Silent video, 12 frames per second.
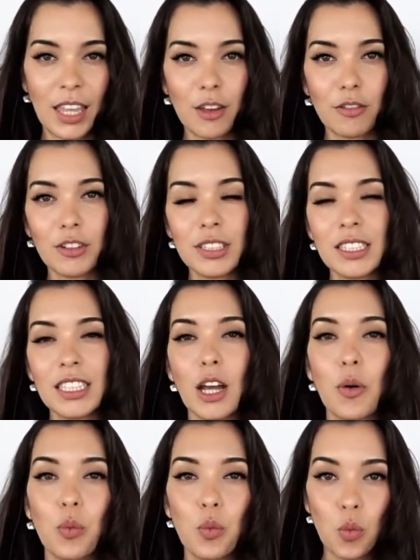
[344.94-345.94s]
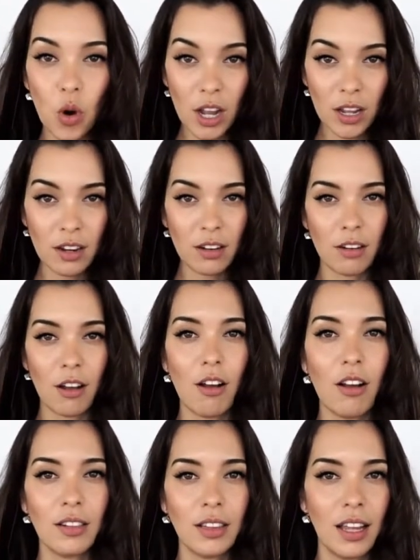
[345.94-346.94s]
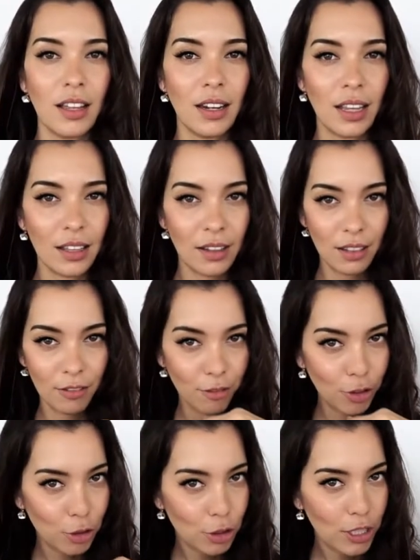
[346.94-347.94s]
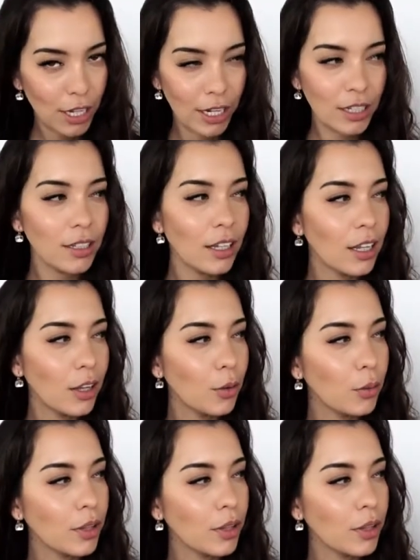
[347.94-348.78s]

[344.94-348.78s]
If we see a 1 on that first line,